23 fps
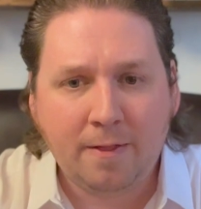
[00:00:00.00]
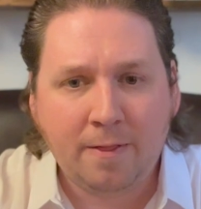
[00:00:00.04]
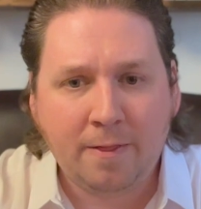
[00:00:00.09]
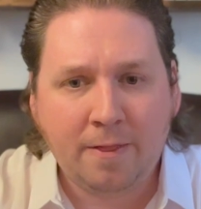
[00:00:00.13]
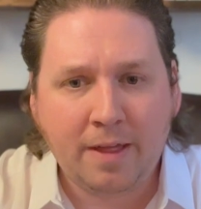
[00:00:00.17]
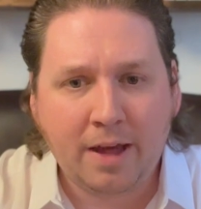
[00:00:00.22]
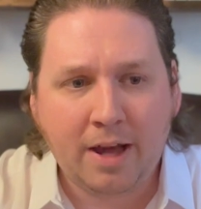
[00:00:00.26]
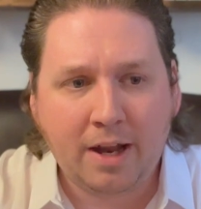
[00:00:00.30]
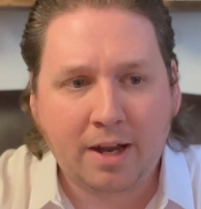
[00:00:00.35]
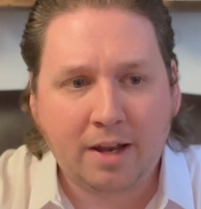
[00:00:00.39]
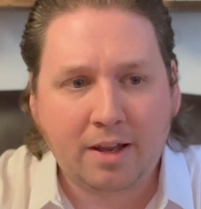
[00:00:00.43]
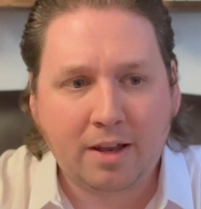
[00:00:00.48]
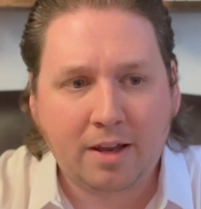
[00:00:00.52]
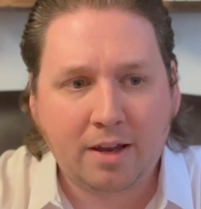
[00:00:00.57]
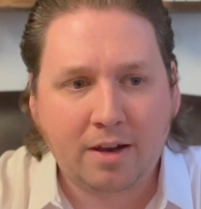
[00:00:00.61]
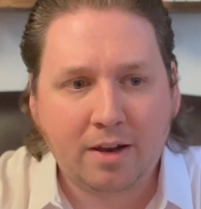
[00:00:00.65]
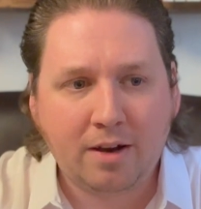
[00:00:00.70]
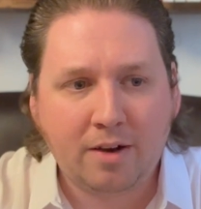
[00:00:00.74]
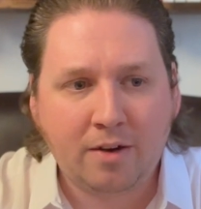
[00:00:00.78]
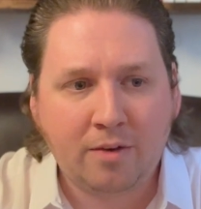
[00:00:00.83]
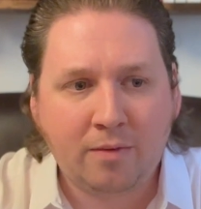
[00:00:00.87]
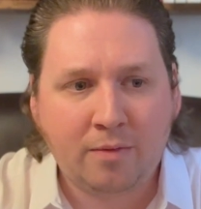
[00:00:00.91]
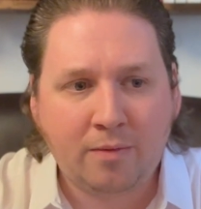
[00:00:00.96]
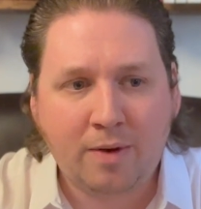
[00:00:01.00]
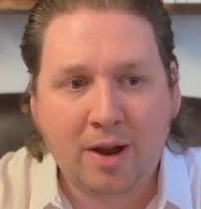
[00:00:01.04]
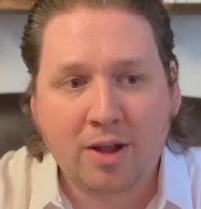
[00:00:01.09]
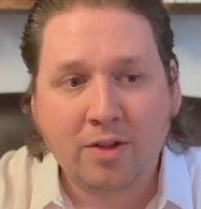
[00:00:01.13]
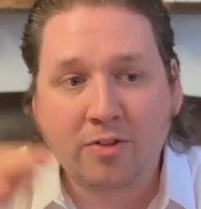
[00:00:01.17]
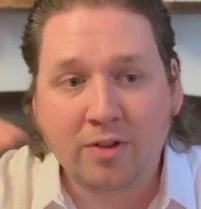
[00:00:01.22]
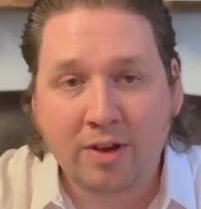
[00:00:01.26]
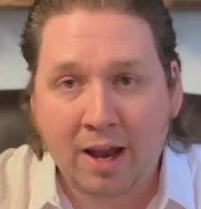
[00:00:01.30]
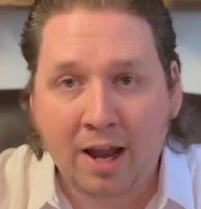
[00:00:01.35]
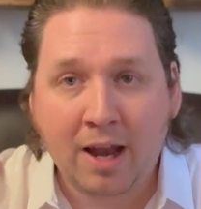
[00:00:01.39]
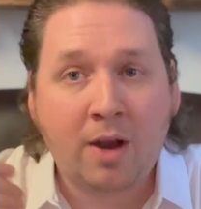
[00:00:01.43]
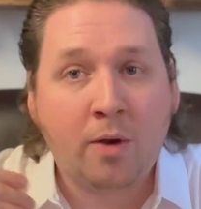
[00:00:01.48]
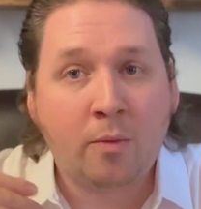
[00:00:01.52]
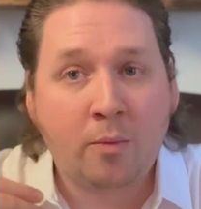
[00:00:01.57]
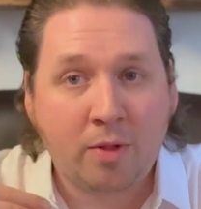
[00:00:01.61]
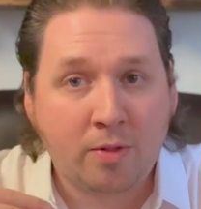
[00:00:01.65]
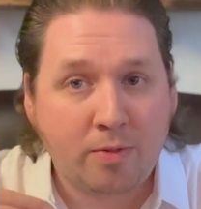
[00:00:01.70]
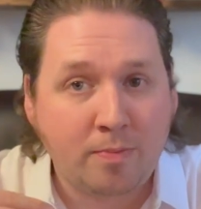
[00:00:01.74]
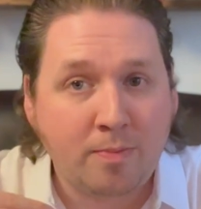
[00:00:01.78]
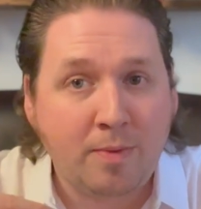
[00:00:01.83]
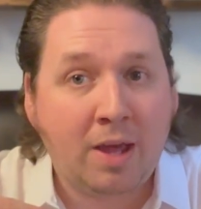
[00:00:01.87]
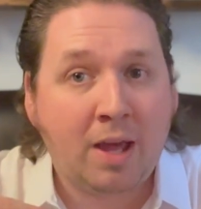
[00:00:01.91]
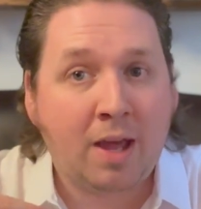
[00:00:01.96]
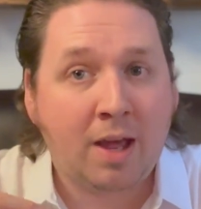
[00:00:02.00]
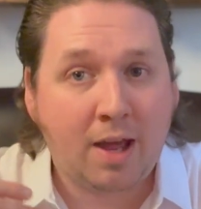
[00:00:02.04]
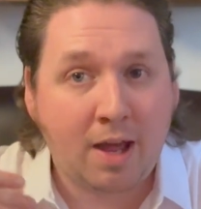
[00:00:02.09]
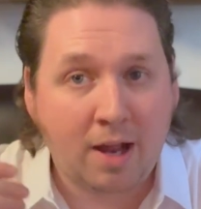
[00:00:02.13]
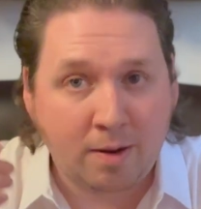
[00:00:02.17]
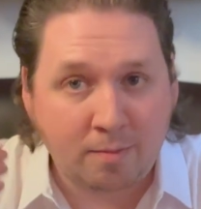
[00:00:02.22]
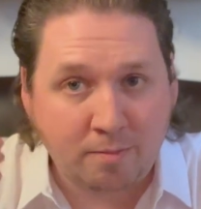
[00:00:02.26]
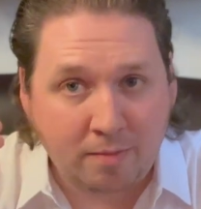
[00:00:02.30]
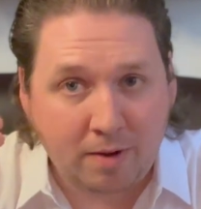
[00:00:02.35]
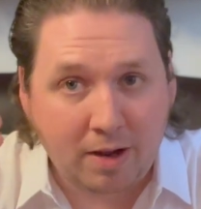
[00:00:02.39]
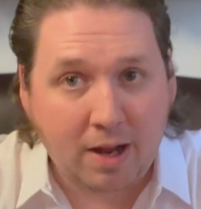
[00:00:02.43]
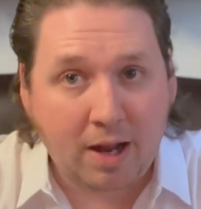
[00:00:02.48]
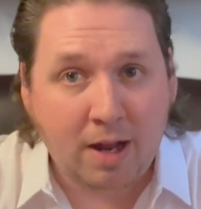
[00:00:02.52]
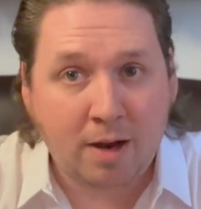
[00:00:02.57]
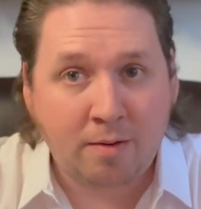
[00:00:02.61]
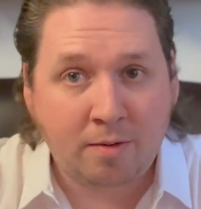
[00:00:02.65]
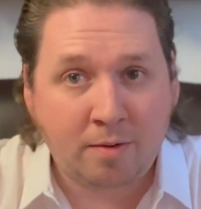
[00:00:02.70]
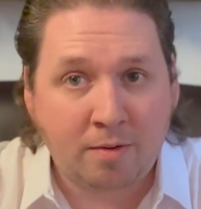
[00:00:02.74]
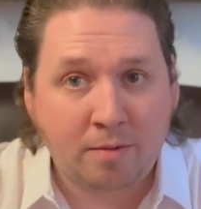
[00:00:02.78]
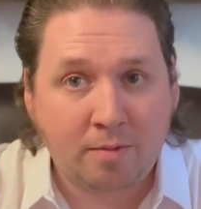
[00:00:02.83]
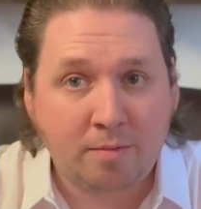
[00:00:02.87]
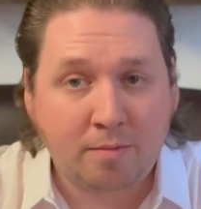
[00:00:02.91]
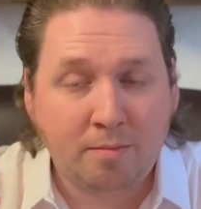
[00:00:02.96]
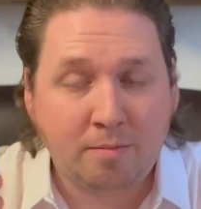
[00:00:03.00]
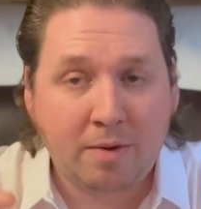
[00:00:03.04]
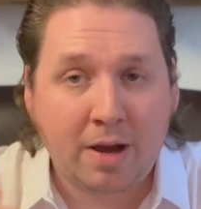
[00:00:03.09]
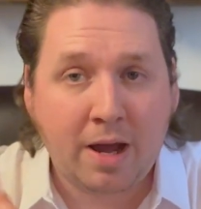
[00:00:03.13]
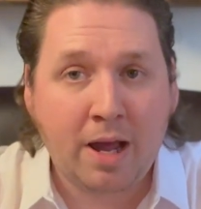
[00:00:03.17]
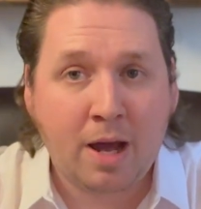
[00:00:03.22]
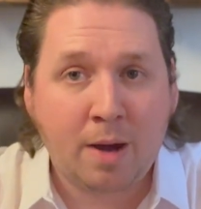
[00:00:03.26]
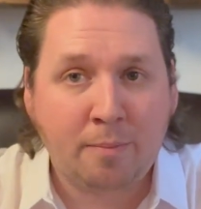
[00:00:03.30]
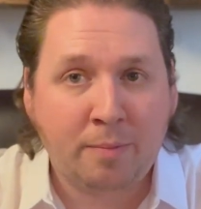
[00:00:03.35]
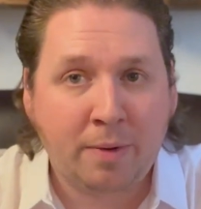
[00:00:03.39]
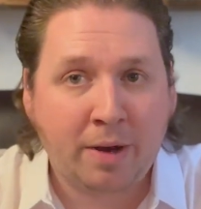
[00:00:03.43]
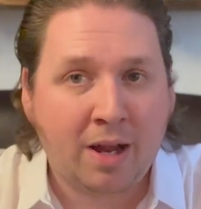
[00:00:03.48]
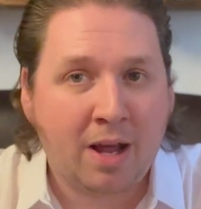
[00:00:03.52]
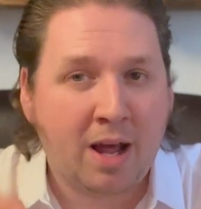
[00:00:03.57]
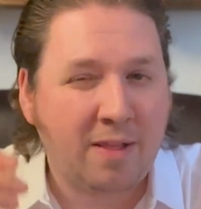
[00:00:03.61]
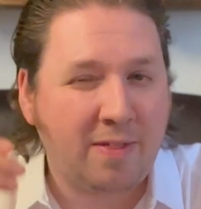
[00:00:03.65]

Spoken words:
that resonated with me and my upbringing.